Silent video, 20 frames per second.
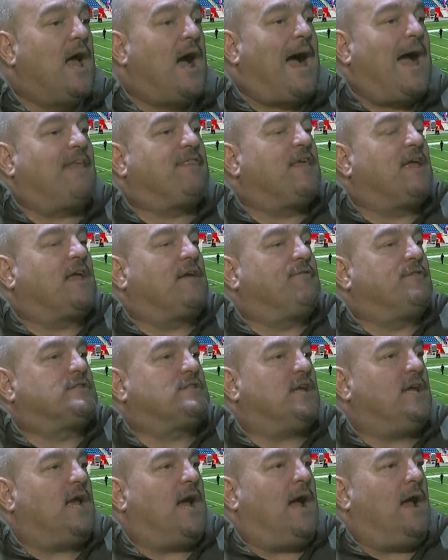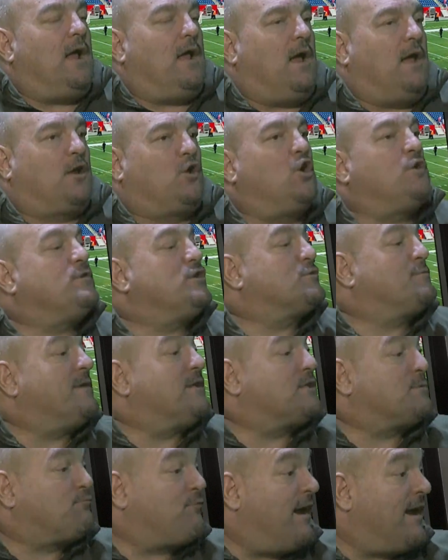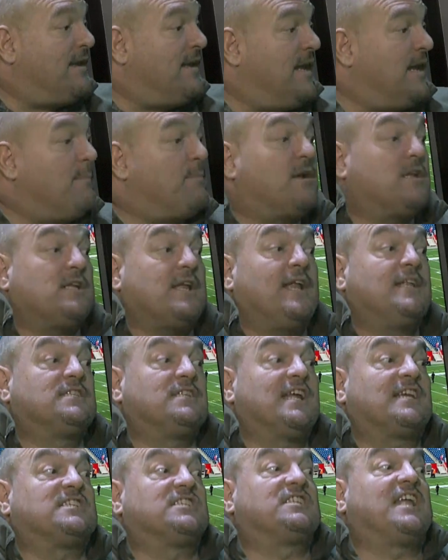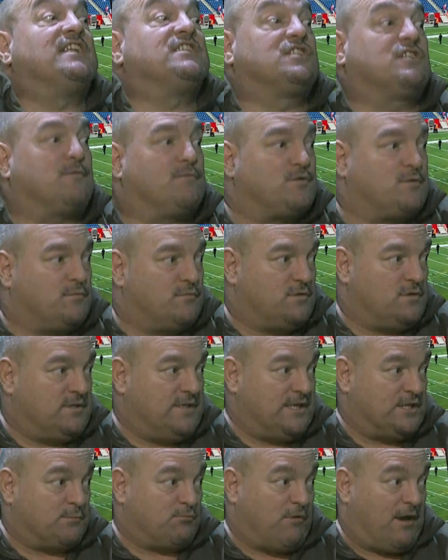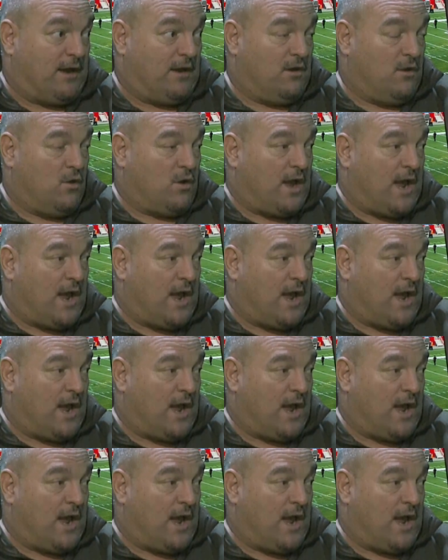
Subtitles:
I think if it could just be a sprained knee, but it's an extensive knee sprain. Okay.